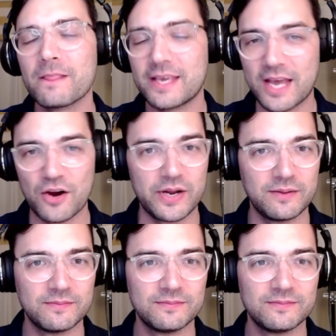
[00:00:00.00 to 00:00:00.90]
Gary,
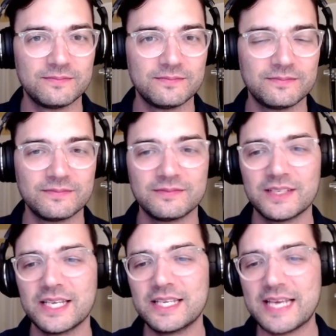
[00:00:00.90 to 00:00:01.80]

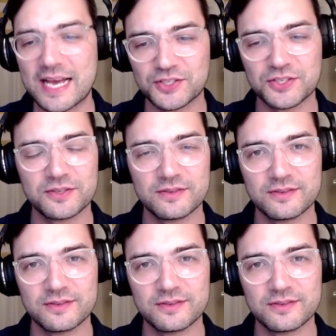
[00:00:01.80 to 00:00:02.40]
yes.